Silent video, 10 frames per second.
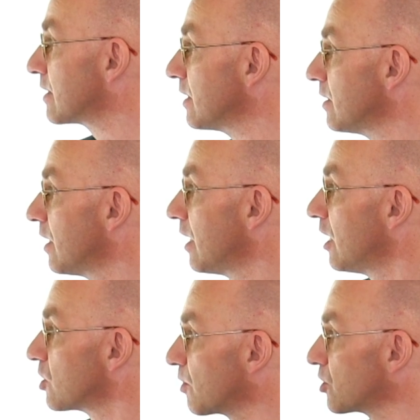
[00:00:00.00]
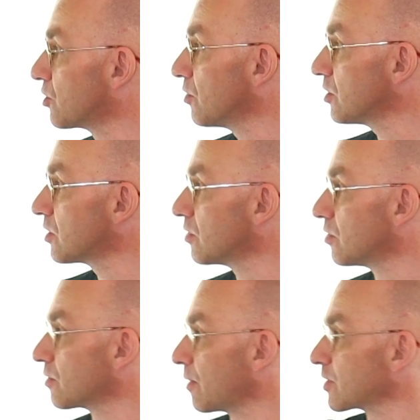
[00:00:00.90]
easy. So what you do is
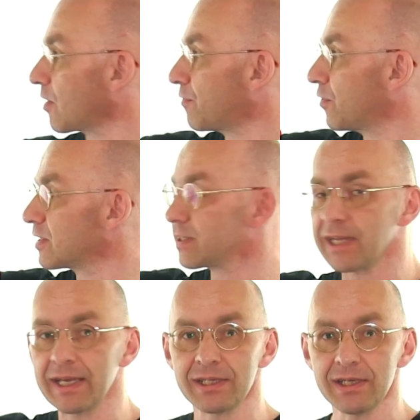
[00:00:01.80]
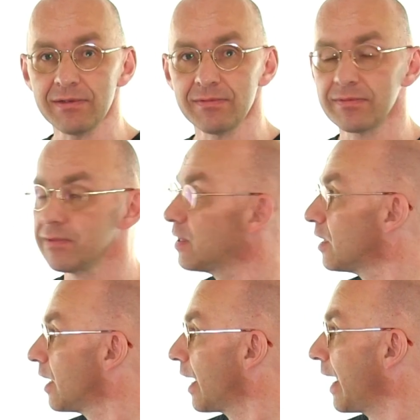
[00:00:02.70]
you, that was our first state here.
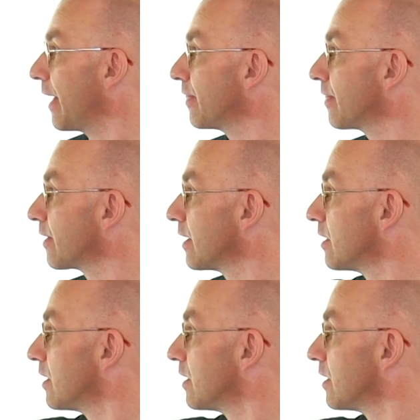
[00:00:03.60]
And